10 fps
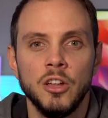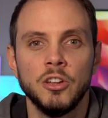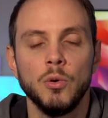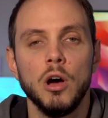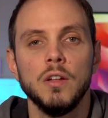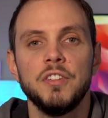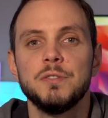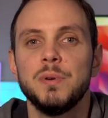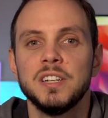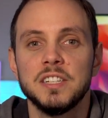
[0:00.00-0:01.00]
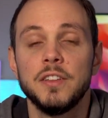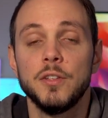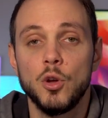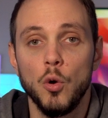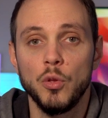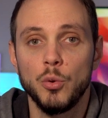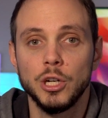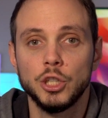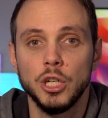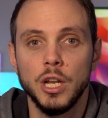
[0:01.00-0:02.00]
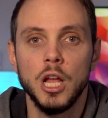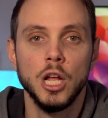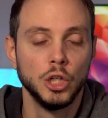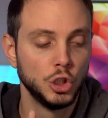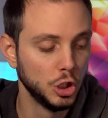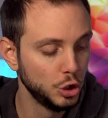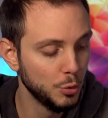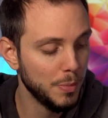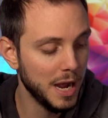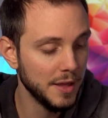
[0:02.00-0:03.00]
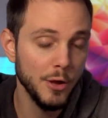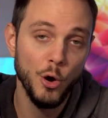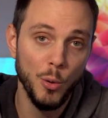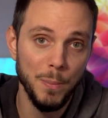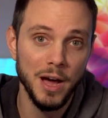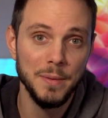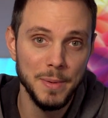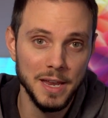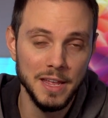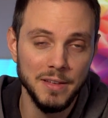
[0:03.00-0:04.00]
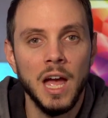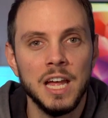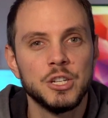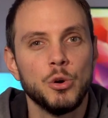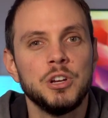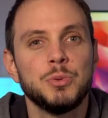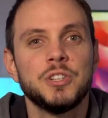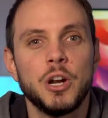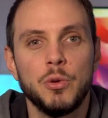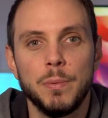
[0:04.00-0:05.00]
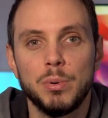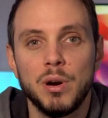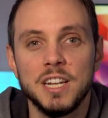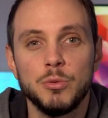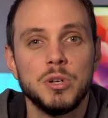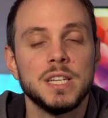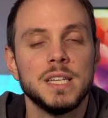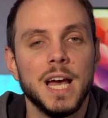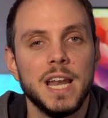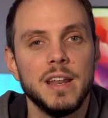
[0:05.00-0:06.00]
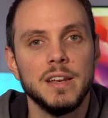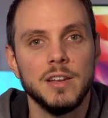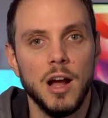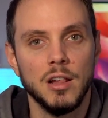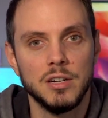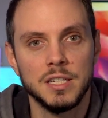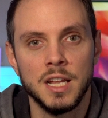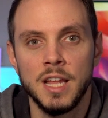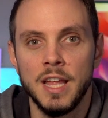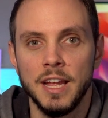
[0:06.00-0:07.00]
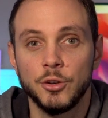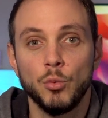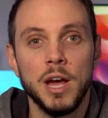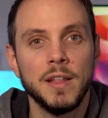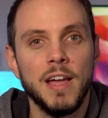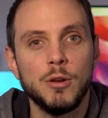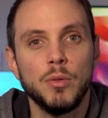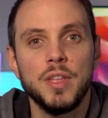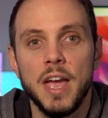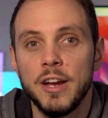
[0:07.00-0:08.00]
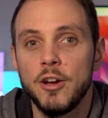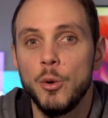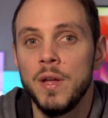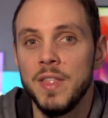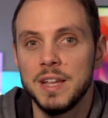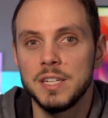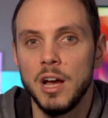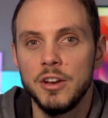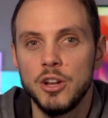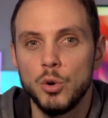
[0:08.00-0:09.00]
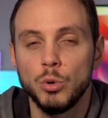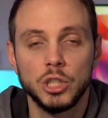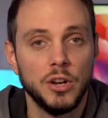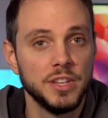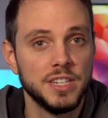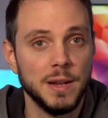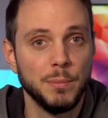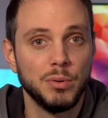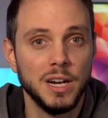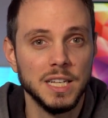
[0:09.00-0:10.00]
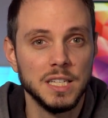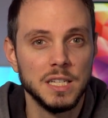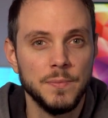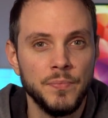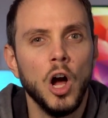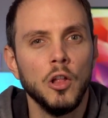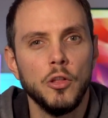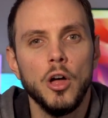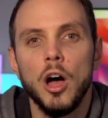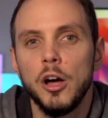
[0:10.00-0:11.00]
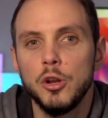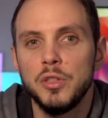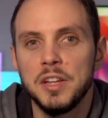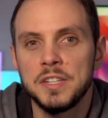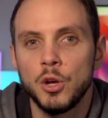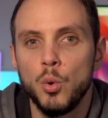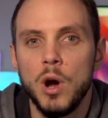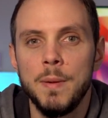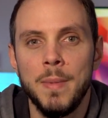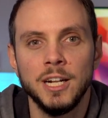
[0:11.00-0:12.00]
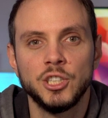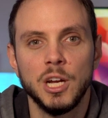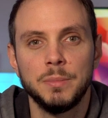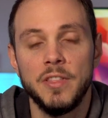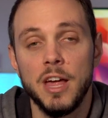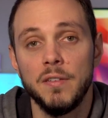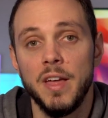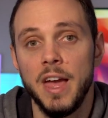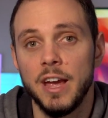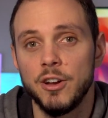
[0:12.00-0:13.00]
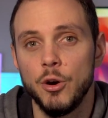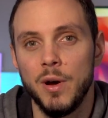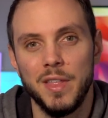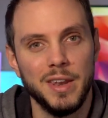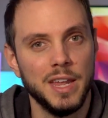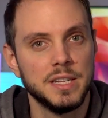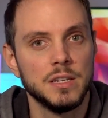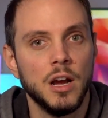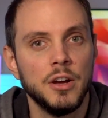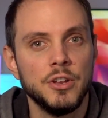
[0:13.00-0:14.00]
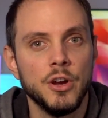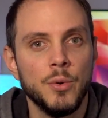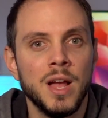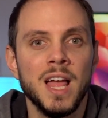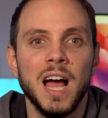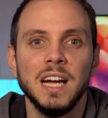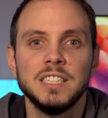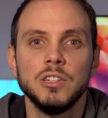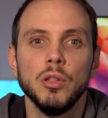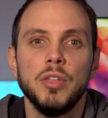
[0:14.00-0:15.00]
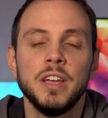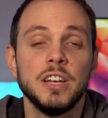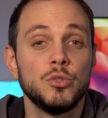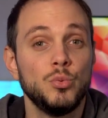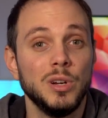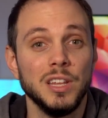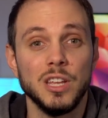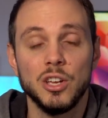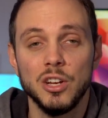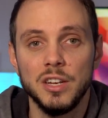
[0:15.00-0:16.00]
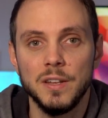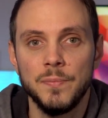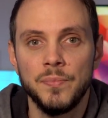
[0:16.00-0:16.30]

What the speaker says: So all of this brings us to the golden question: should you buy the HomePod Mini? As always, we start with the price, which is $99. It's right in line with the Echo and Nest Audio, which are the same price. Although the audio doesn't quite match up to that of the Echo and the Nest Audio, I still think it is really good.